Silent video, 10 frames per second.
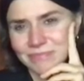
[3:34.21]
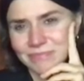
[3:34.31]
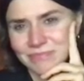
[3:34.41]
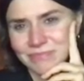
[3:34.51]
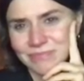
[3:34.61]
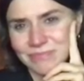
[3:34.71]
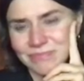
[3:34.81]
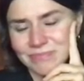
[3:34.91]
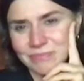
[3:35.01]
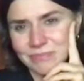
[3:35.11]

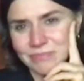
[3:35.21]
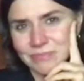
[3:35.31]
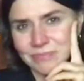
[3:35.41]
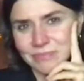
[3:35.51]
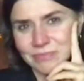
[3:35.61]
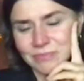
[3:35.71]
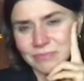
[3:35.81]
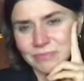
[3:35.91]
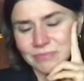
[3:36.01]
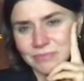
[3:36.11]

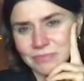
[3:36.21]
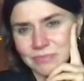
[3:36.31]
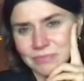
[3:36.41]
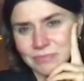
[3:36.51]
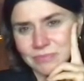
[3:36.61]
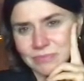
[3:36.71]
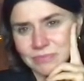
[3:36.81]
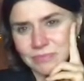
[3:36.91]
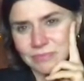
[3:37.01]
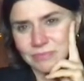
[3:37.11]

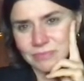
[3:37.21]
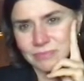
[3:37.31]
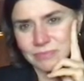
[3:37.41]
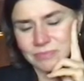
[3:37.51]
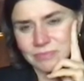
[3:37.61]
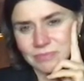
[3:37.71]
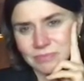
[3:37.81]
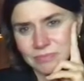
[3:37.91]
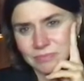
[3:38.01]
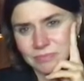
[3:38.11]

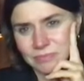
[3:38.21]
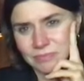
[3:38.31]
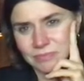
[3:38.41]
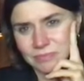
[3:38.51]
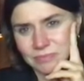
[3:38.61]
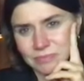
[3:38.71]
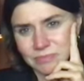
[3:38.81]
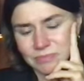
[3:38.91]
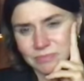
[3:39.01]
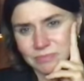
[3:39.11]

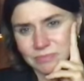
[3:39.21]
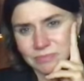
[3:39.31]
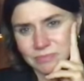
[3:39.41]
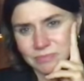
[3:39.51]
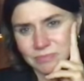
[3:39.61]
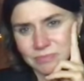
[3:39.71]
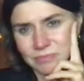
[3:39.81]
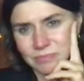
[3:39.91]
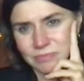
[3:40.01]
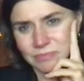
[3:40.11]

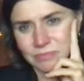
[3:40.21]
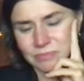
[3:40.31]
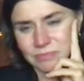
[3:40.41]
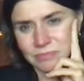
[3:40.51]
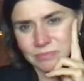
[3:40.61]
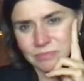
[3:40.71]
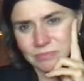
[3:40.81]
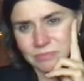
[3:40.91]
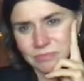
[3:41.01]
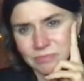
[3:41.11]
No words are spoken by the person on screen.